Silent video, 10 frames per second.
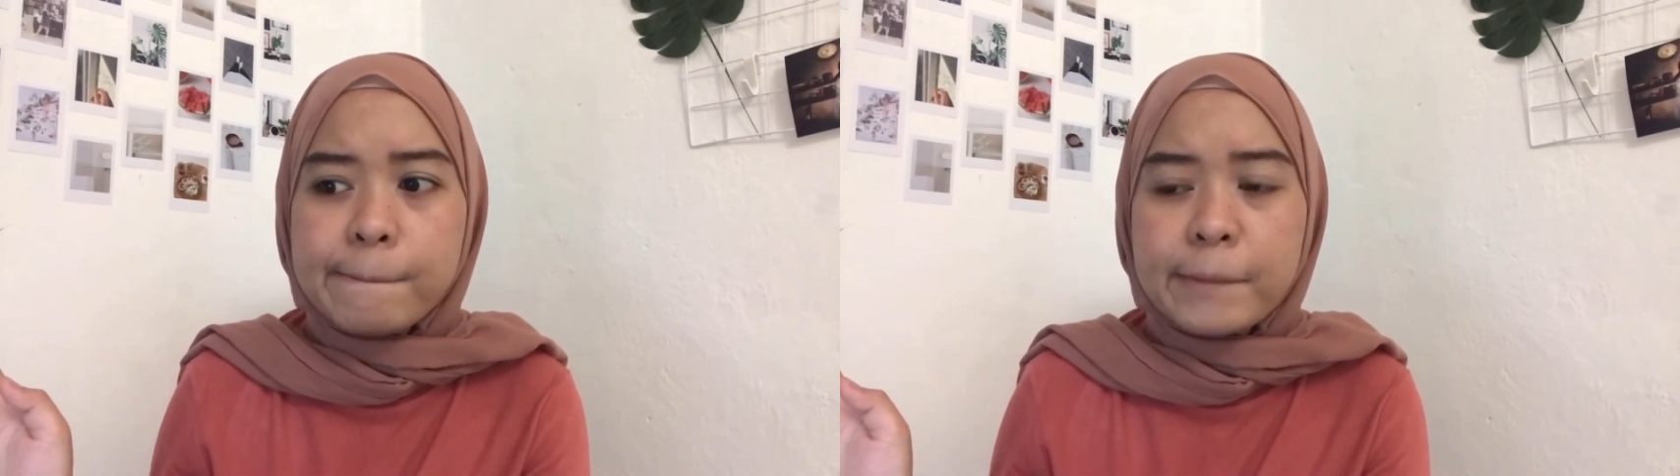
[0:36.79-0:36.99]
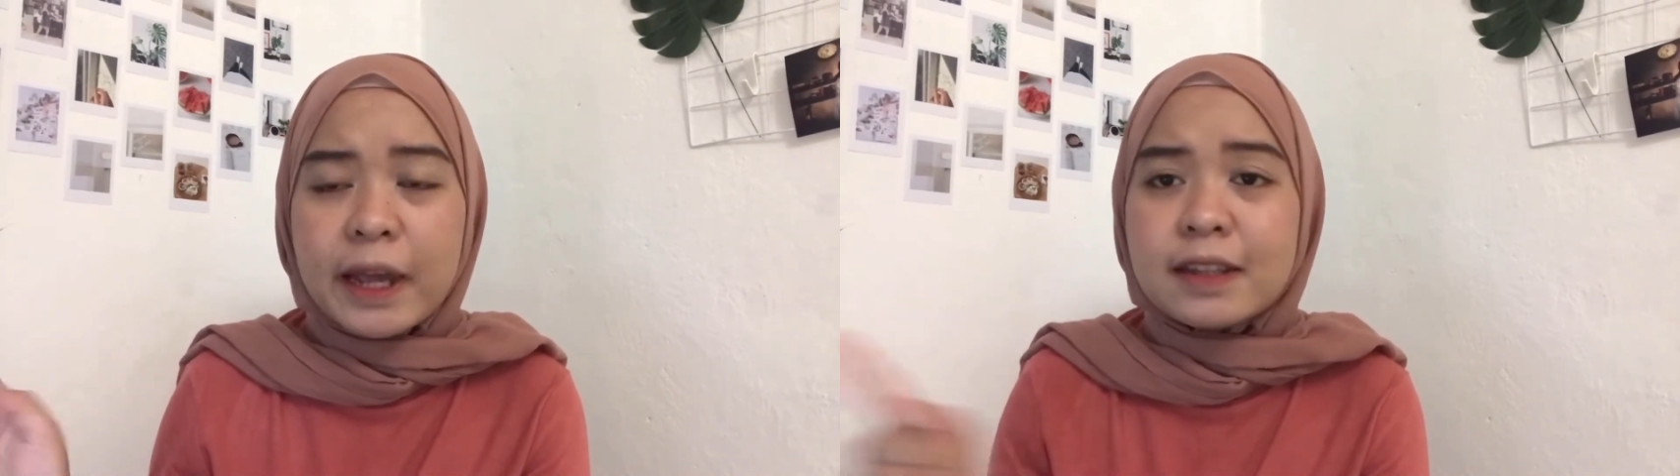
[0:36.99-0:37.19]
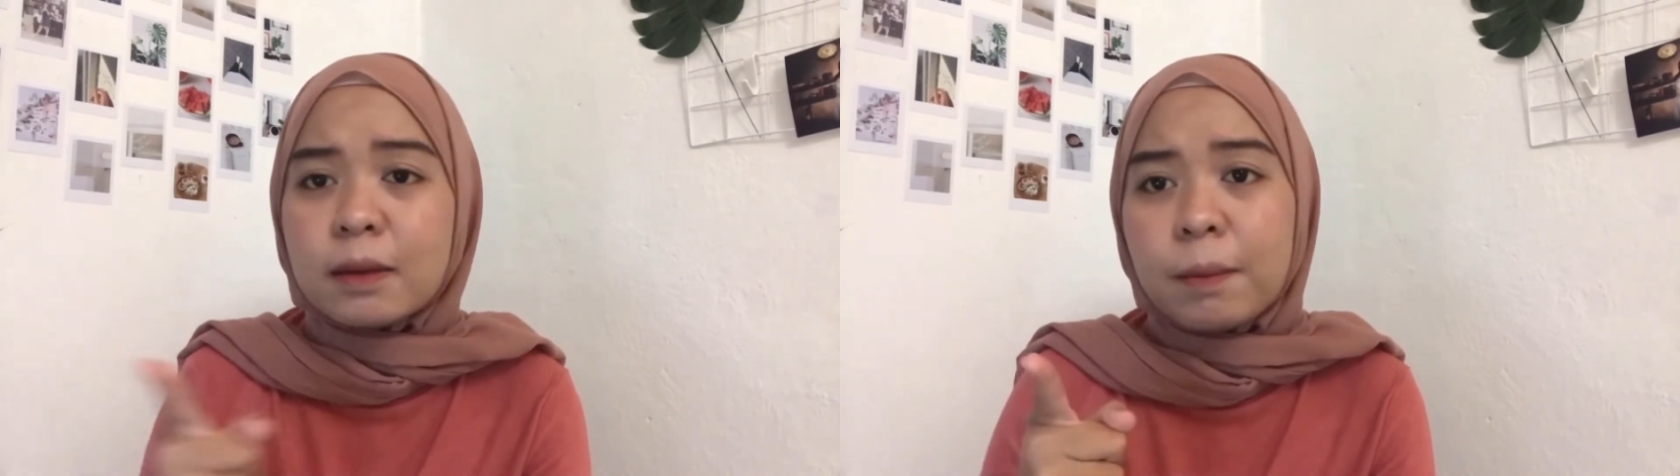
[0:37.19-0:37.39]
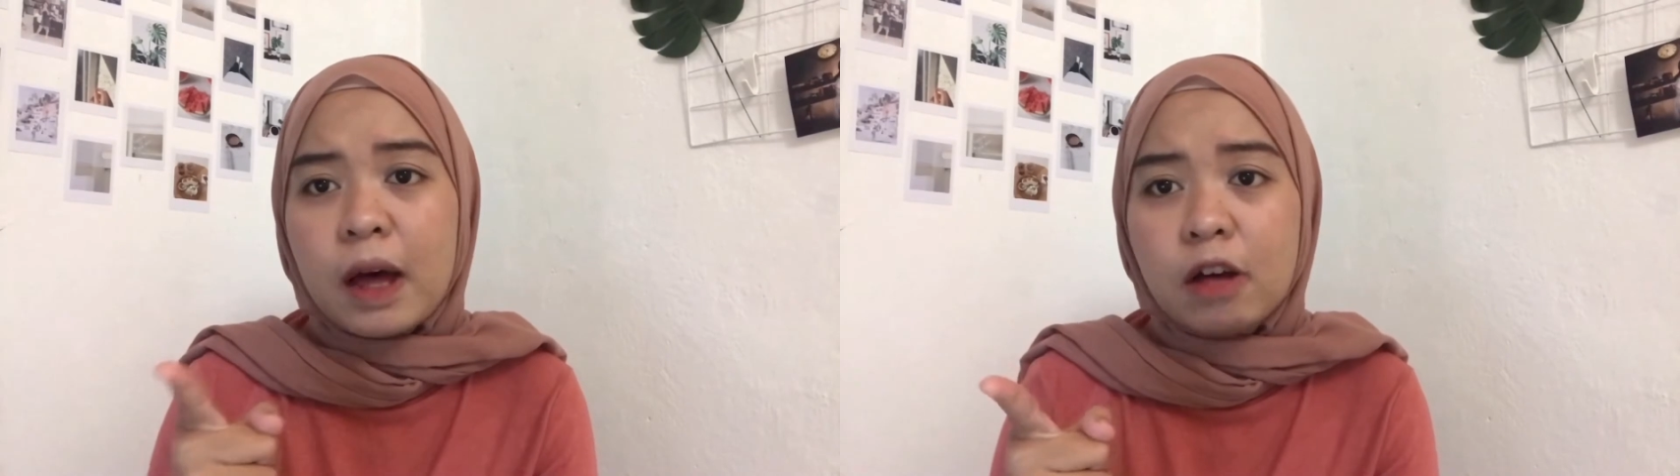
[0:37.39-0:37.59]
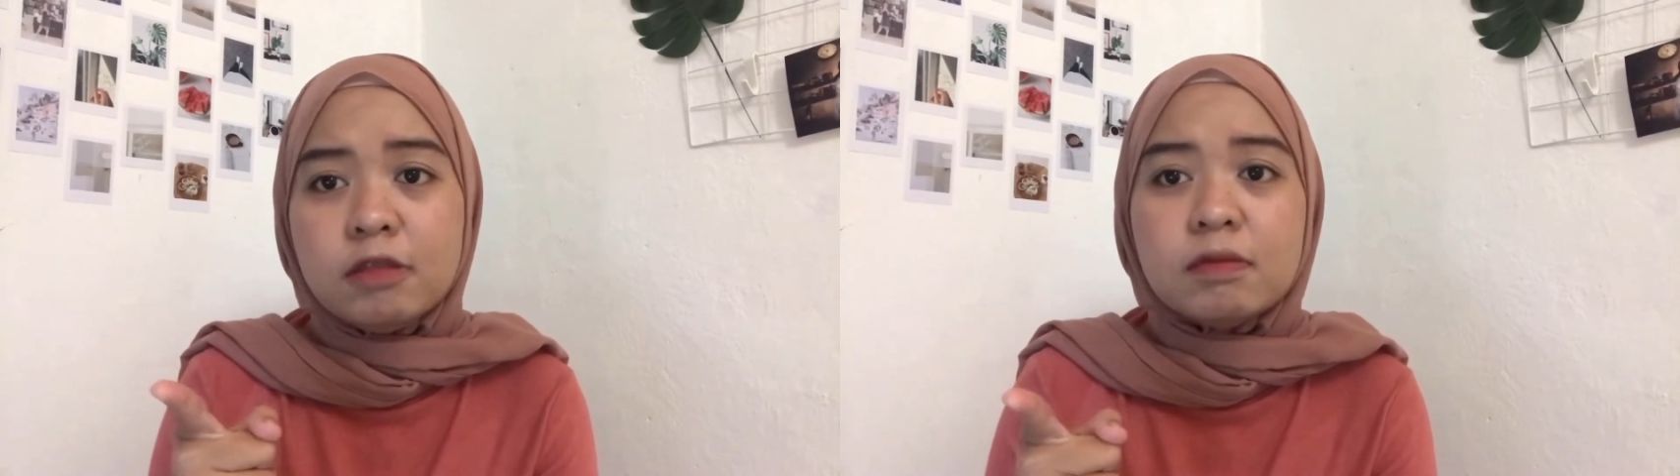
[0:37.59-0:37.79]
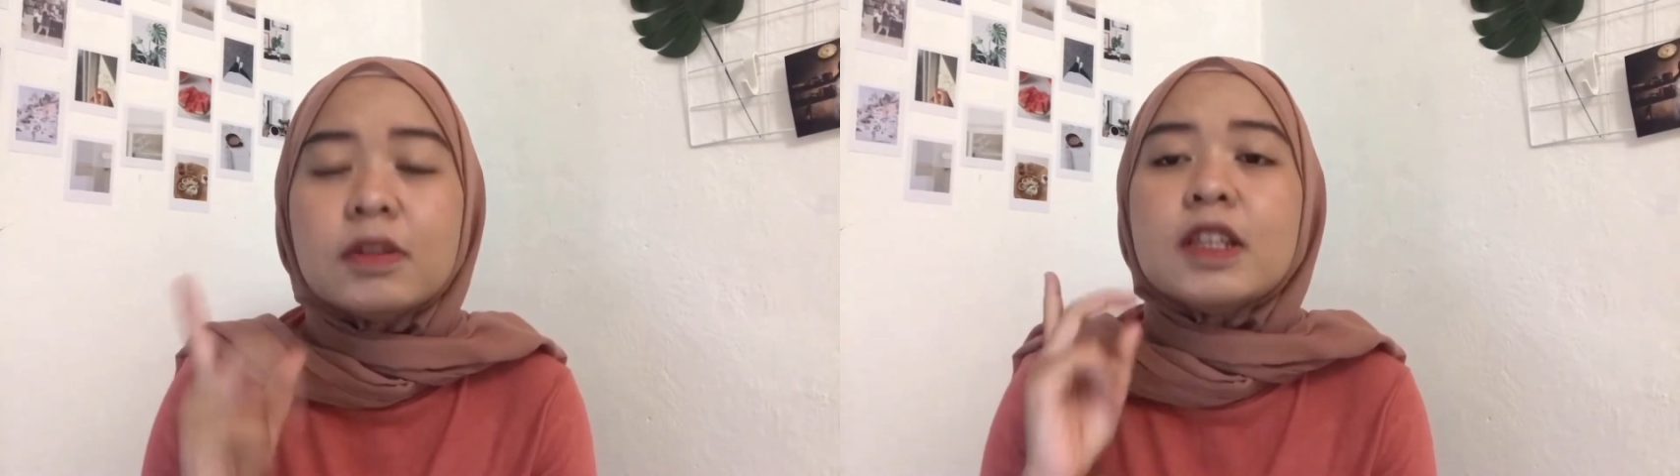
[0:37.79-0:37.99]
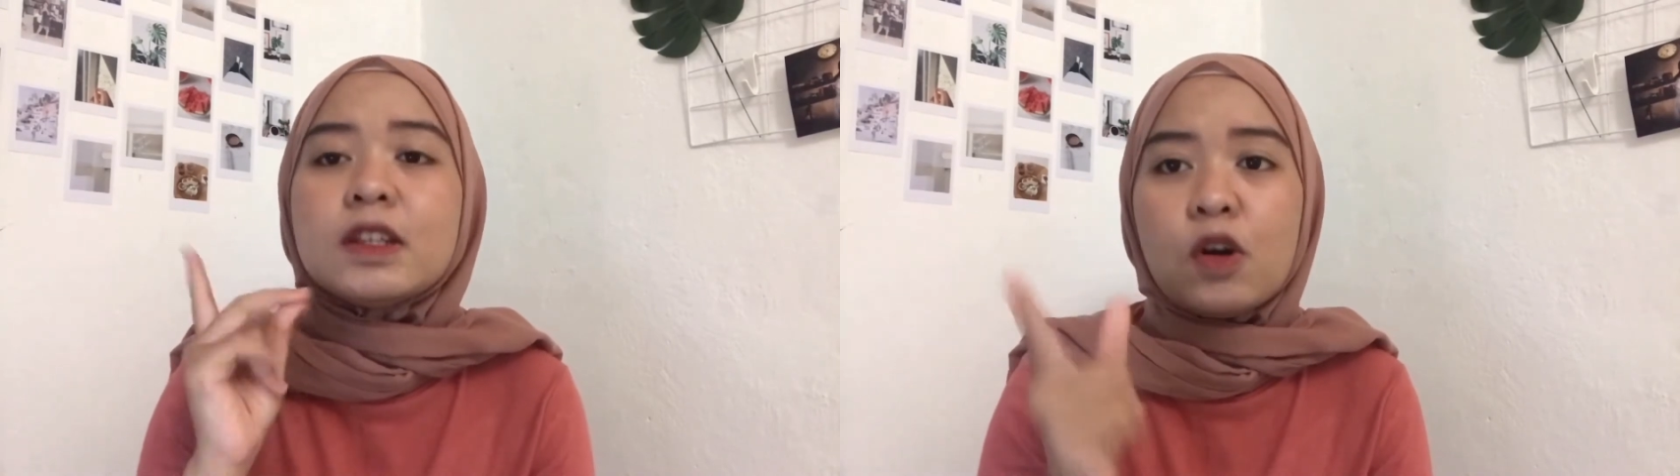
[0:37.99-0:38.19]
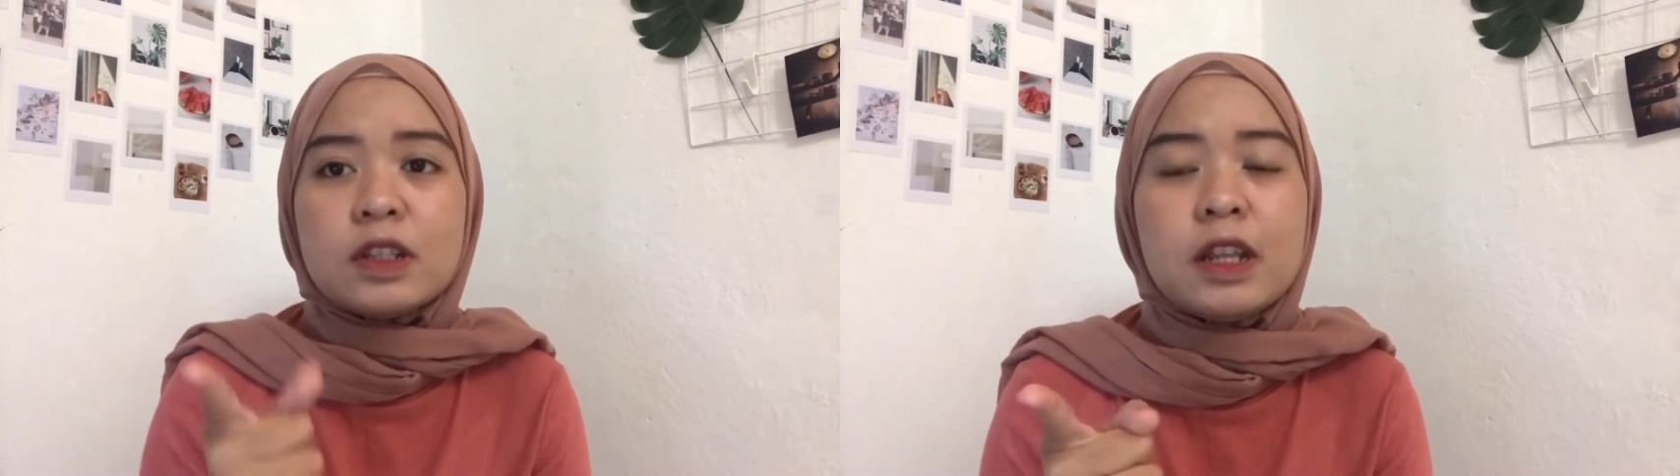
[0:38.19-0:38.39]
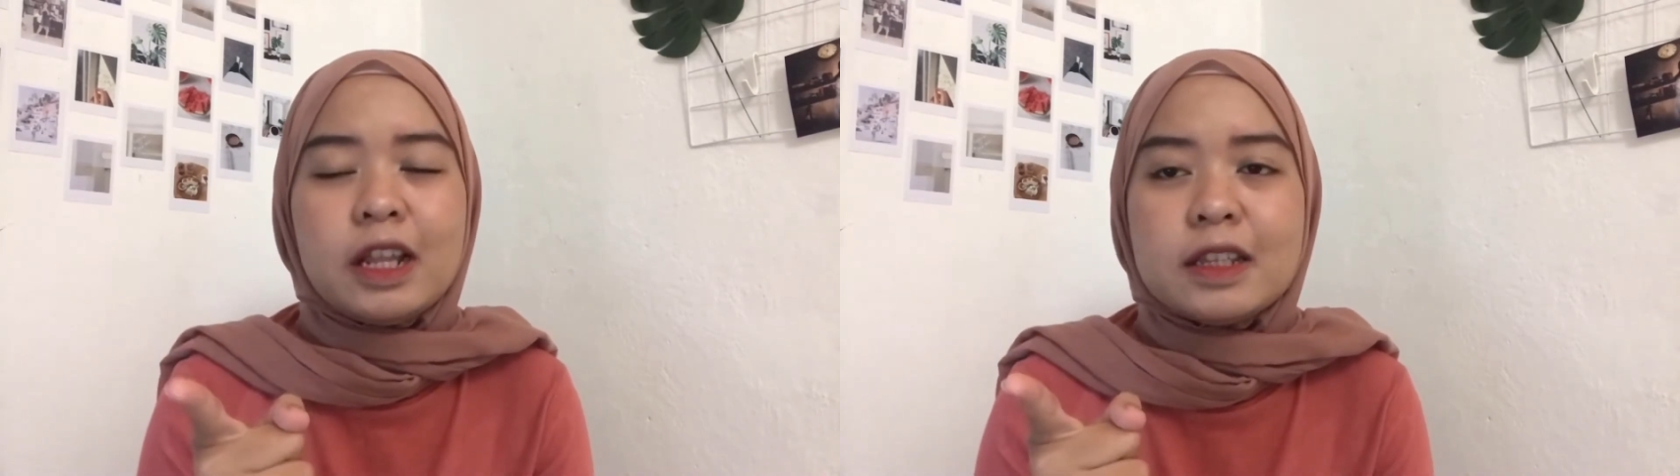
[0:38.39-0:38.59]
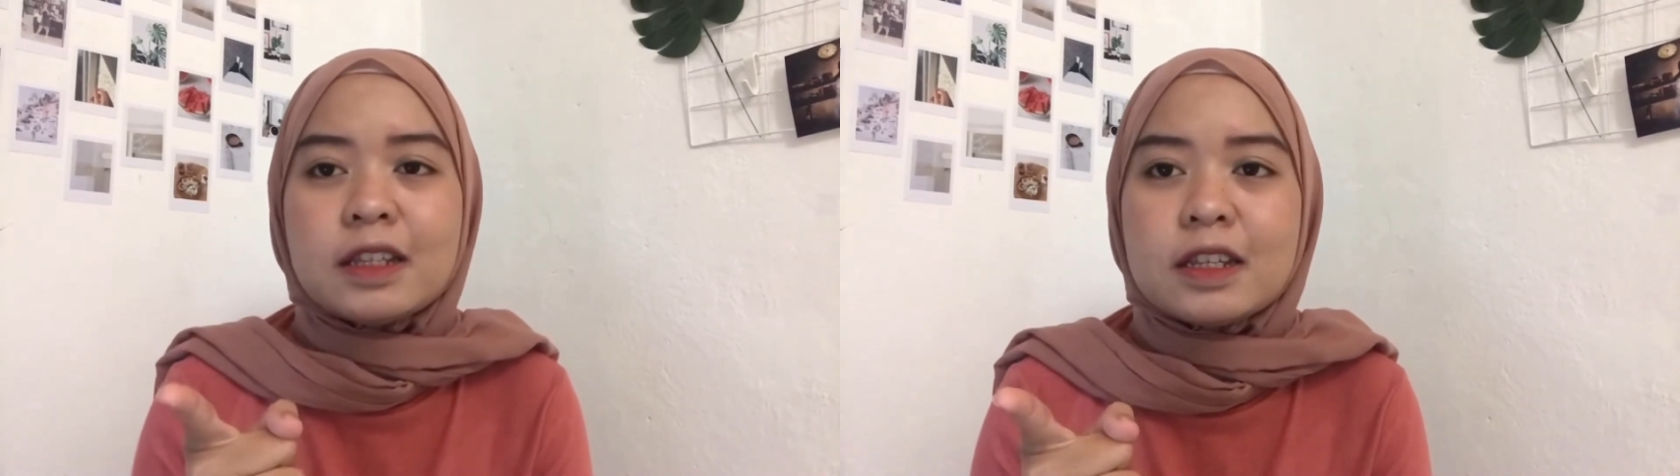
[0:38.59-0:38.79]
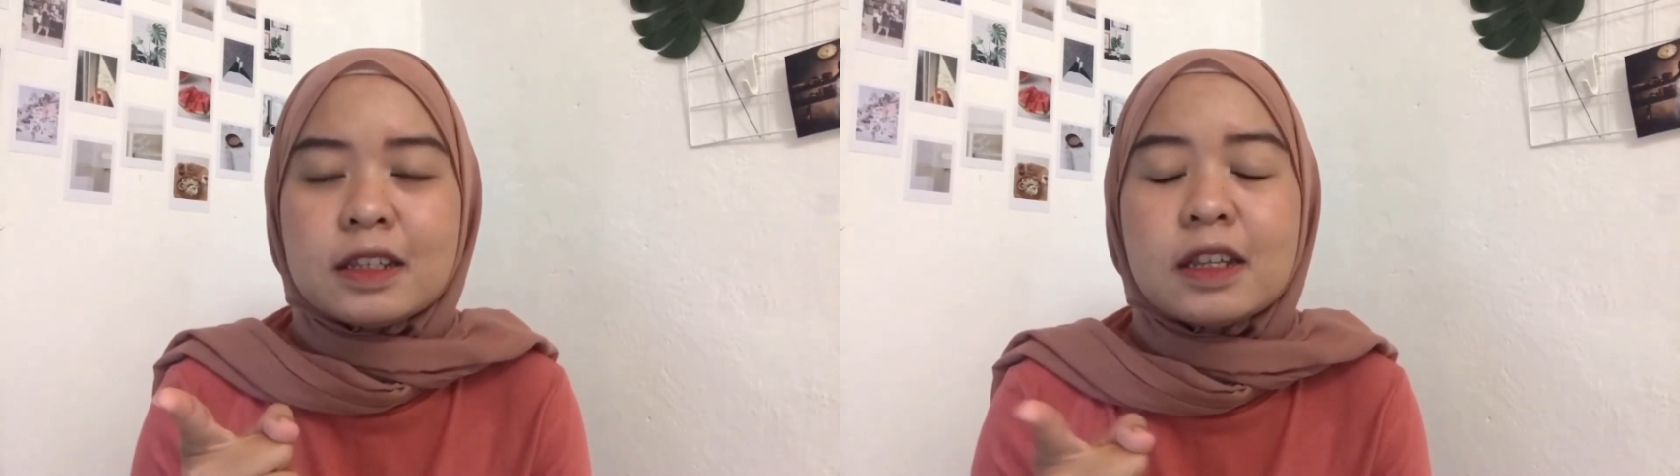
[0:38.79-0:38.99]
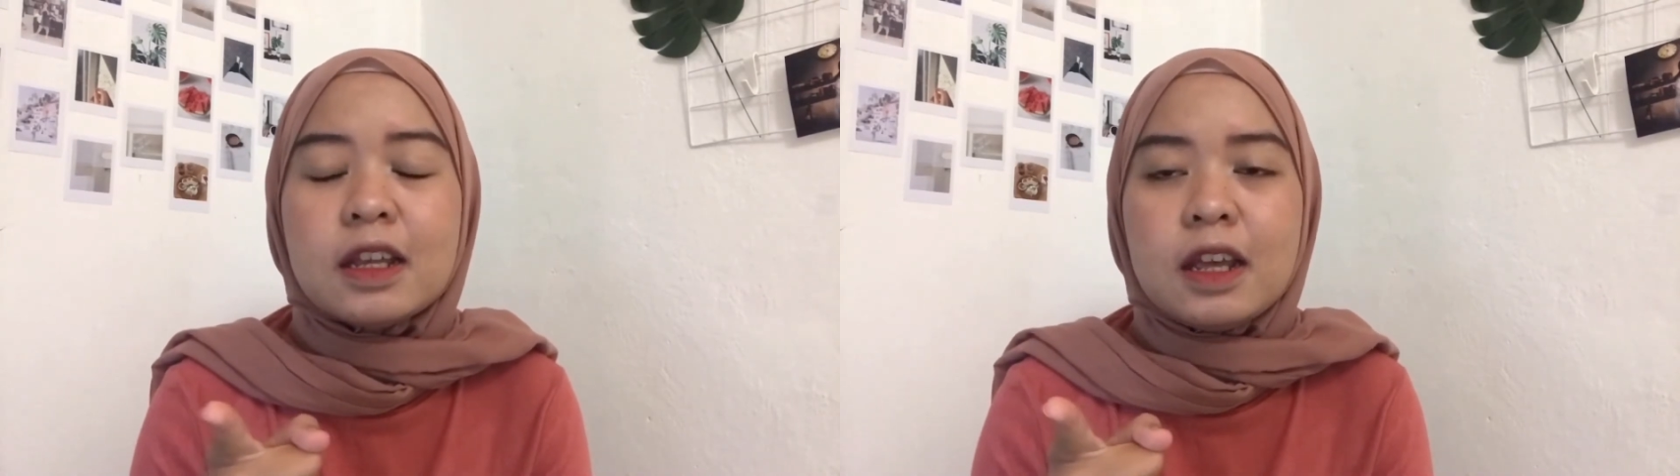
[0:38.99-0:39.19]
It's about discourse analysis,